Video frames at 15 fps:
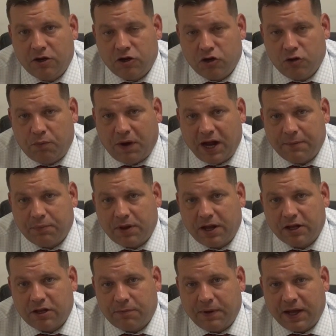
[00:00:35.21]
new
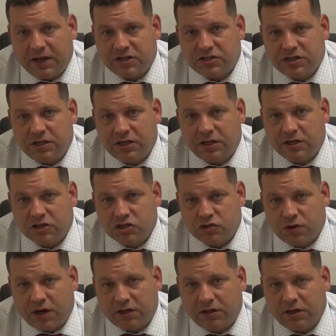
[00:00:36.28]
pipeline capacity
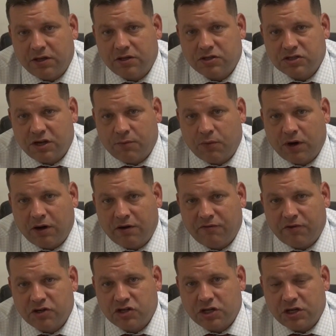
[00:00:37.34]
constructed somewhere in
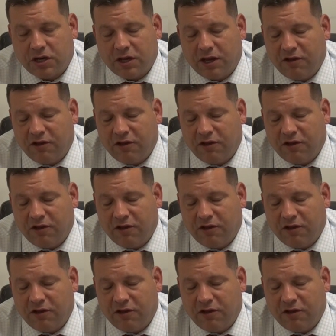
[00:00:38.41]
Virginia.